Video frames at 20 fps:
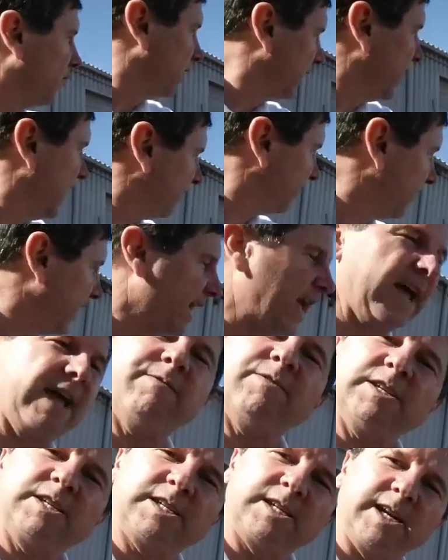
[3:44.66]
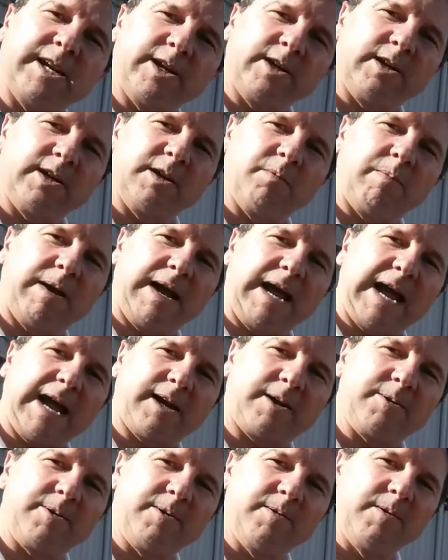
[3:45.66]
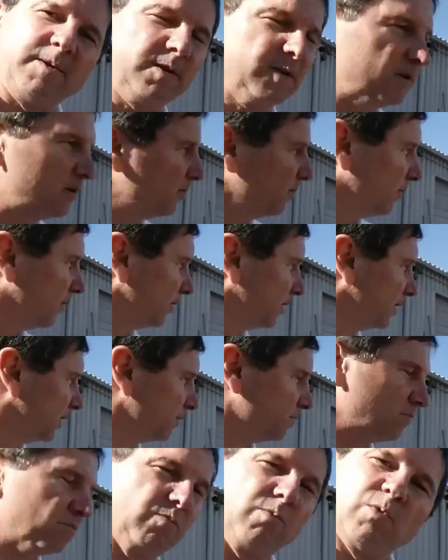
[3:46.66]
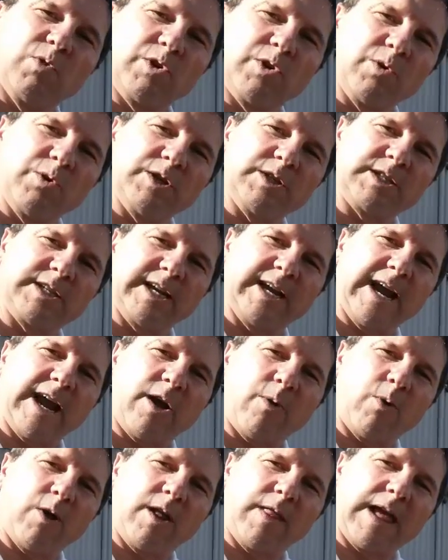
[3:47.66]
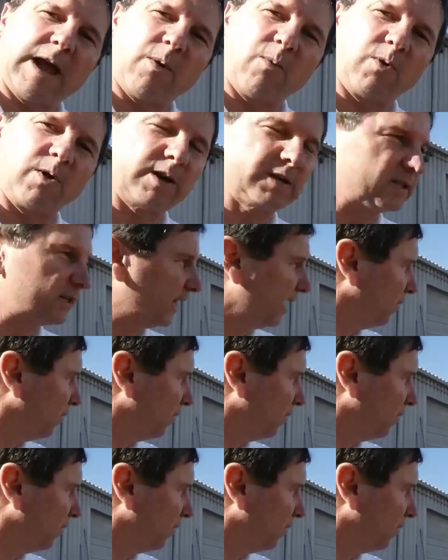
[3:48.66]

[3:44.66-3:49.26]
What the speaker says: we have the heavy steel in the back, which we're doing to see how well that works,